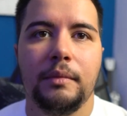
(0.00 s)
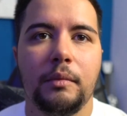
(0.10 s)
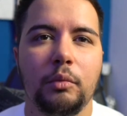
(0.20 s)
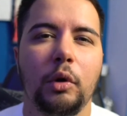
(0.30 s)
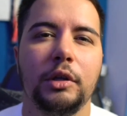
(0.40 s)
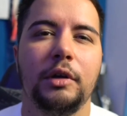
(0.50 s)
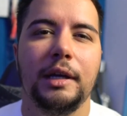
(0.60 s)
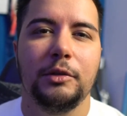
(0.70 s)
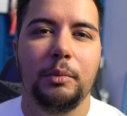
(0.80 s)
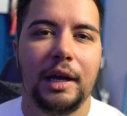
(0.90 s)
What
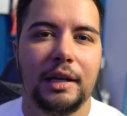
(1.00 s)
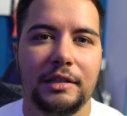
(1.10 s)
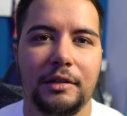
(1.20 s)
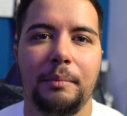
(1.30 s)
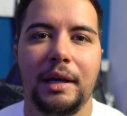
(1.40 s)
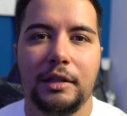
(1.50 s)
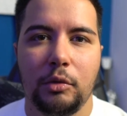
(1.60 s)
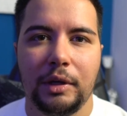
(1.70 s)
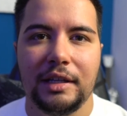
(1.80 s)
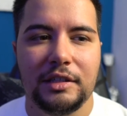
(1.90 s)
transpires if Meta
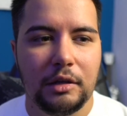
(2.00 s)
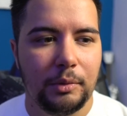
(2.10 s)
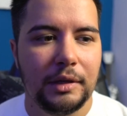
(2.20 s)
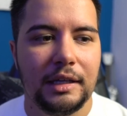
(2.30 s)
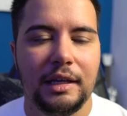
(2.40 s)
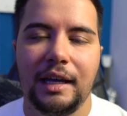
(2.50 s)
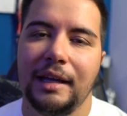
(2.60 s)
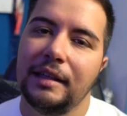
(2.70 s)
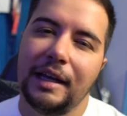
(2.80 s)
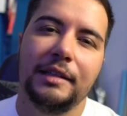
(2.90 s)
wakes up and
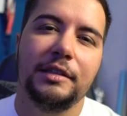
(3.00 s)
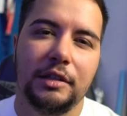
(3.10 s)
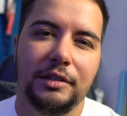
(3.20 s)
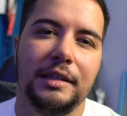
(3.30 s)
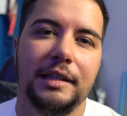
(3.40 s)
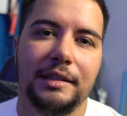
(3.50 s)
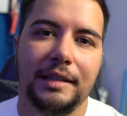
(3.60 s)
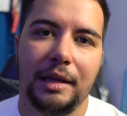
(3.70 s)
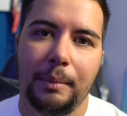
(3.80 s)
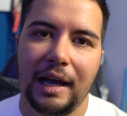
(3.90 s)
declares I insert it
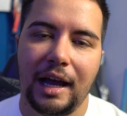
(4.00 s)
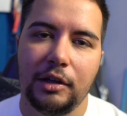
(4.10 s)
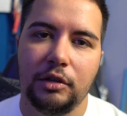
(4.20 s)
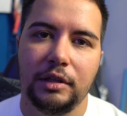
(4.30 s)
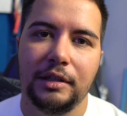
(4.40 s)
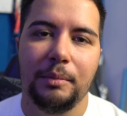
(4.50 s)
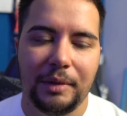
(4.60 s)
inside my algorithm,